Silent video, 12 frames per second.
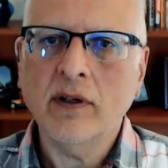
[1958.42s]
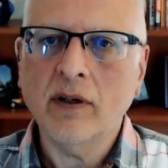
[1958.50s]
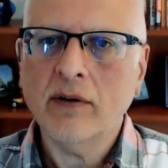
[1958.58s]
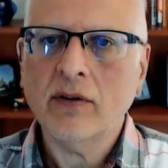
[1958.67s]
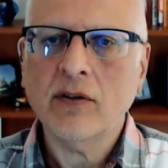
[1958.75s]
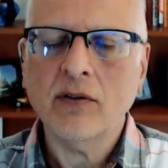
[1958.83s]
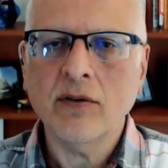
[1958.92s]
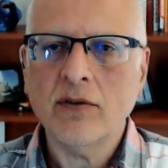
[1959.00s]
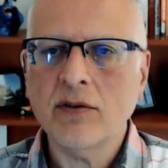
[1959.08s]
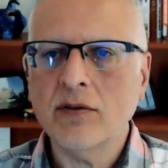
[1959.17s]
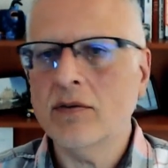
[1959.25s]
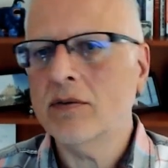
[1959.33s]

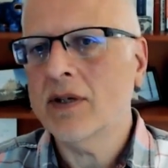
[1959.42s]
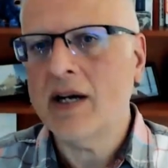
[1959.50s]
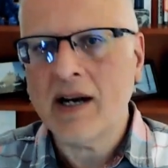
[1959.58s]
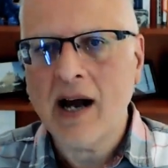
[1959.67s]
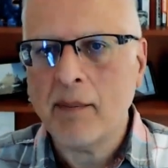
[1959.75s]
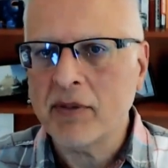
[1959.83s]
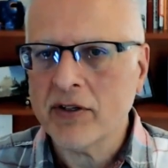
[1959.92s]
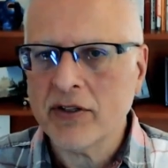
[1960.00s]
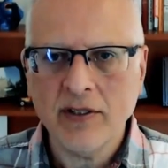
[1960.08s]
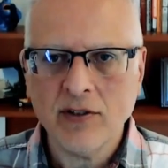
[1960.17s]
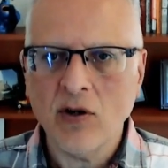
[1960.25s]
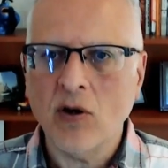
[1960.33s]
to accomplish
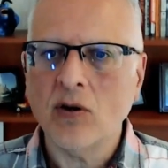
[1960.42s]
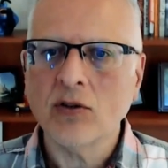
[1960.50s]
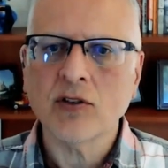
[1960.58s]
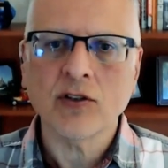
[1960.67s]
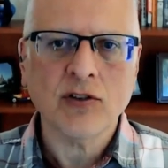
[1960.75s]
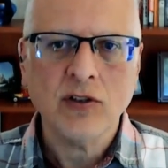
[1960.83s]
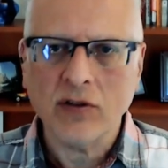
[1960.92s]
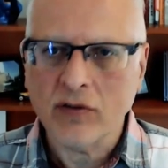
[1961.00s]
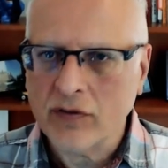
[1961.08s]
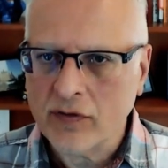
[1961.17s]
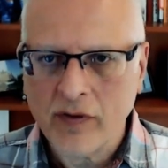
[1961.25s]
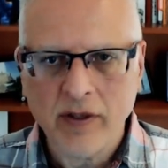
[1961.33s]
these goals, to
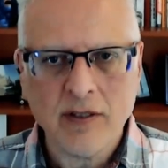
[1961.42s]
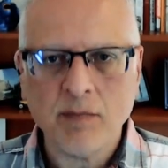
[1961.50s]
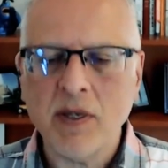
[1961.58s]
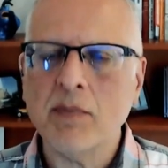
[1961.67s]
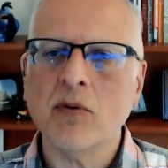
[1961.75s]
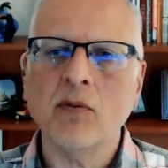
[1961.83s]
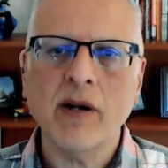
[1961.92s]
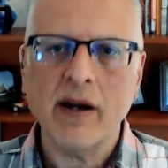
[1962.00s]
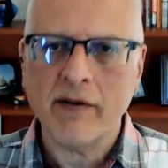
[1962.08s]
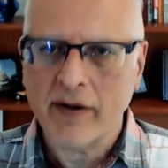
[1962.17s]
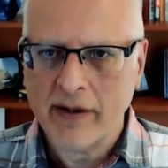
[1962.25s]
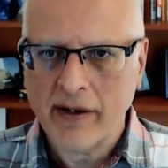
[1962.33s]
serve these people,
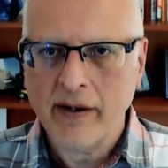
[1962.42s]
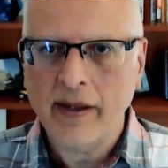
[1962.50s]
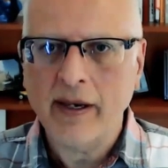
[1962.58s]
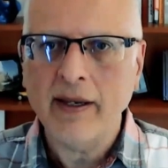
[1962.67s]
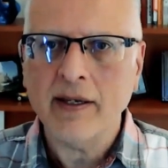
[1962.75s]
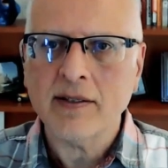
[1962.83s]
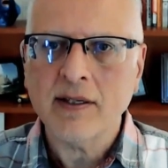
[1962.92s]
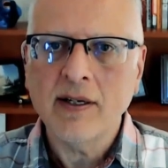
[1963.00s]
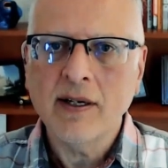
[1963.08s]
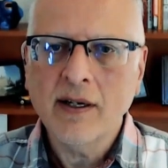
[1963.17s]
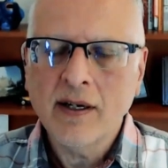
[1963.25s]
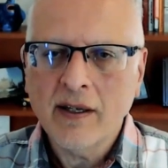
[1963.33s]
whatever it is,
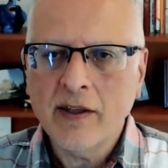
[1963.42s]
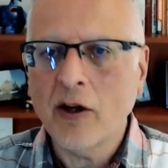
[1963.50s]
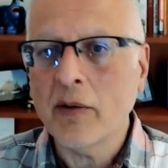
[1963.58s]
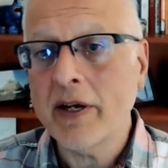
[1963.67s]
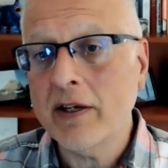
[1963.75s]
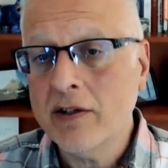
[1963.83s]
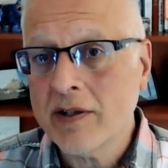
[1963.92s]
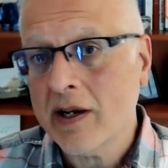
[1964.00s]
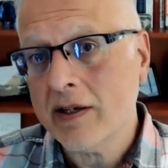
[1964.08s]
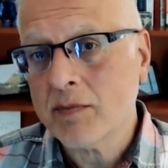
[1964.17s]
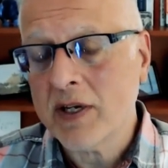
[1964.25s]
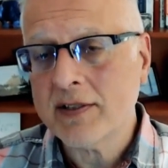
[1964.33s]
the only way you do that
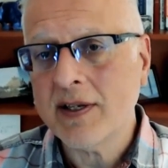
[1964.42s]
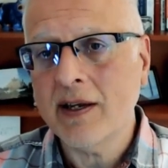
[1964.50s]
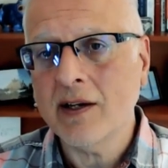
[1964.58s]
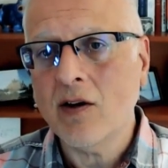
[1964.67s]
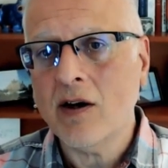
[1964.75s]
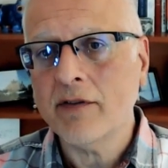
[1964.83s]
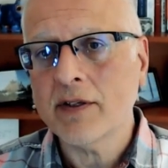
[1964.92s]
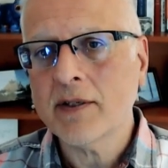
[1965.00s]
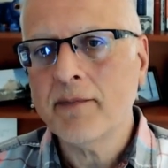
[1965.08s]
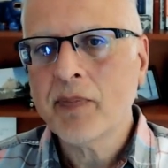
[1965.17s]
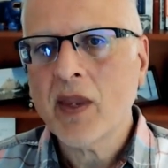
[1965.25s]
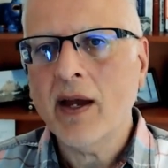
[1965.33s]
is by staying in office.
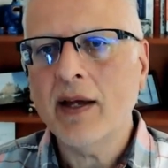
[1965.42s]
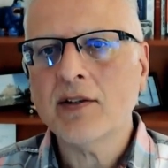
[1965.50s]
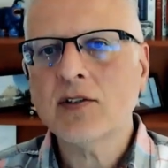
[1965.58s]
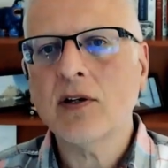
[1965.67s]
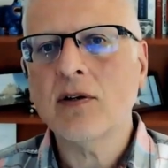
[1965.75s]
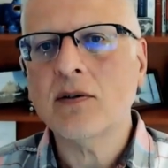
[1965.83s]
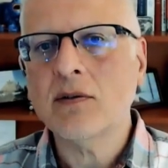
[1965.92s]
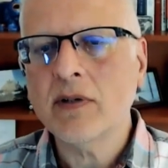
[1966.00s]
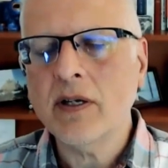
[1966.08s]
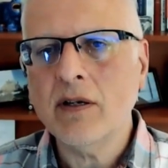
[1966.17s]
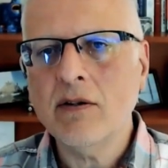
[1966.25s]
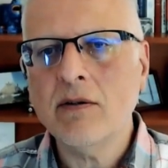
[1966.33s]
And so
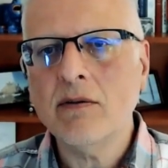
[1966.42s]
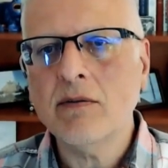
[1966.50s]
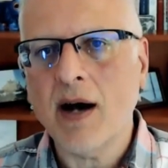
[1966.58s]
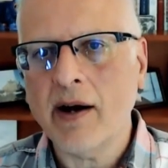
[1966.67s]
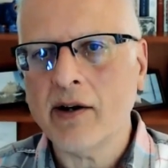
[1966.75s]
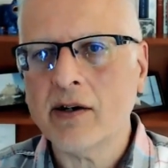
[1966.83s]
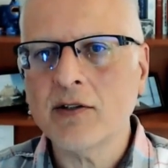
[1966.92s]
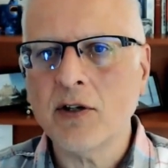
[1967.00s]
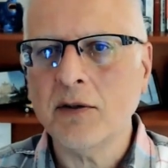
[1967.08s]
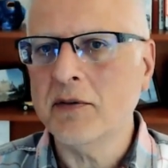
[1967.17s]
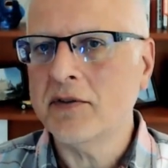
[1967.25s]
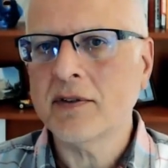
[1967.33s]
you hire
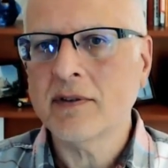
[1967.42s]
consultants.